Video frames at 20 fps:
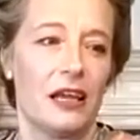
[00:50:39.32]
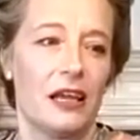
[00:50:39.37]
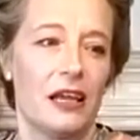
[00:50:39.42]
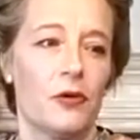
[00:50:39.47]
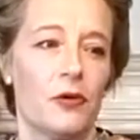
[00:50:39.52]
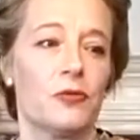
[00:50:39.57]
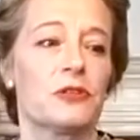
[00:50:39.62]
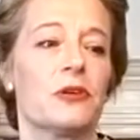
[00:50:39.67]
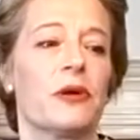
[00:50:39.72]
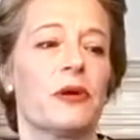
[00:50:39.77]

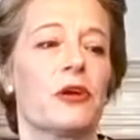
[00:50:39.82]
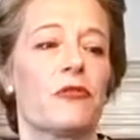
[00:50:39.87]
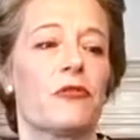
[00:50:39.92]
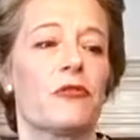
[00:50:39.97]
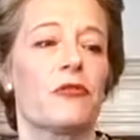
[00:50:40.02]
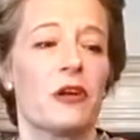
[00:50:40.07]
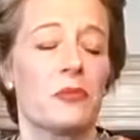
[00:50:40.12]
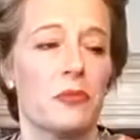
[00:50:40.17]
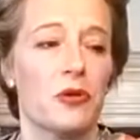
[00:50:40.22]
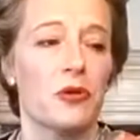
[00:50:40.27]
also
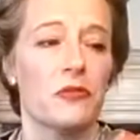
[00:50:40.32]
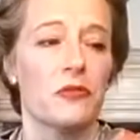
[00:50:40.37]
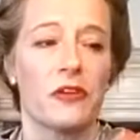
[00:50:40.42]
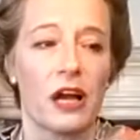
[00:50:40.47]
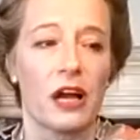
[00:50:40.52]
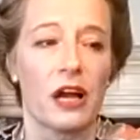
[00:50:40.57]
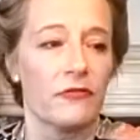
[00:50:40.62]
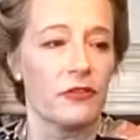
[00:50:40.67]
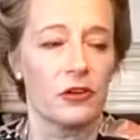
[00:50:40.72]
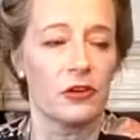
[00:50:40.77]
incredibly moving.
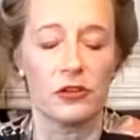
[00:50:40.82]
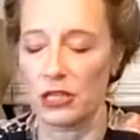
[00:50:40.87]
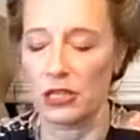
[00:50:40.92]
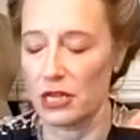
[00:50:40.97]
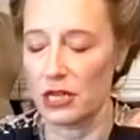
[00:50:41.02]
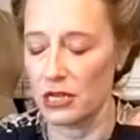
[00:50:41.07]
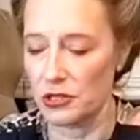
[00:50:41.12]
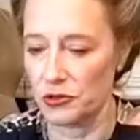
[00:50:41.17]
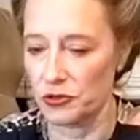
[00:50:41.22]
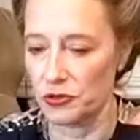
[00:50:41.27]
I forgot to
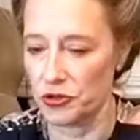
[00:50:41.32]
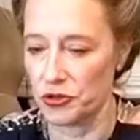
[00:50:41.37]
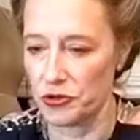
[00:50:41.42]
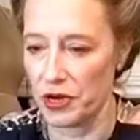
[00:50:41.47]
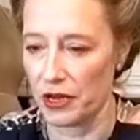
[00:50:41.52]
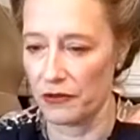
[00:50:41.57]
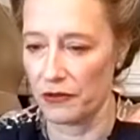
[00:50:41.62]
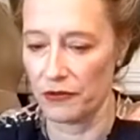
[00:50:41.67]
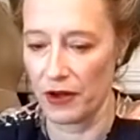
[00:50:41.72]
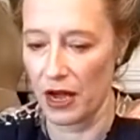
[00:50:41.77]
eat or
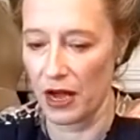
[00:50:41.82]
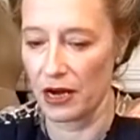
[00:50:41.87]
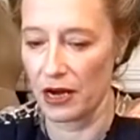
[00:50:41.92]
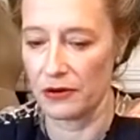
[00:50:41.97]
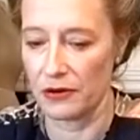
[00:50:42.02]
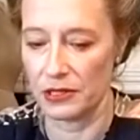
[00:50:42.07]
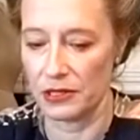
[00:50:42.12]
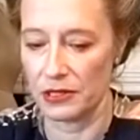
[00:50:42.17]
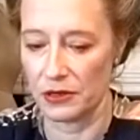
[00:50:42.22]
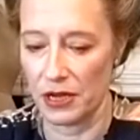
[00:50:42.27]
drink for
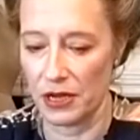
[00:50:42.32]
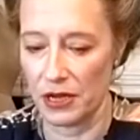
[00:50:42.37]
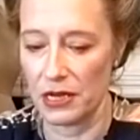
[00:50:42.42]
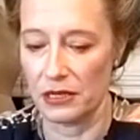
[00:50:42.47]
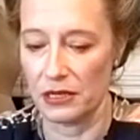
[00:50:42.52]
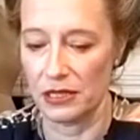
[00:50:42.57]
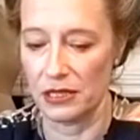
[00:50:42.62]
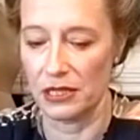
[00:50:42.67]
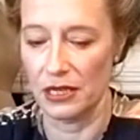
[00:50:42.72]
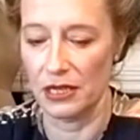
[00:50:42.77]
hours on
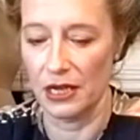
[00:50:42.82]
end,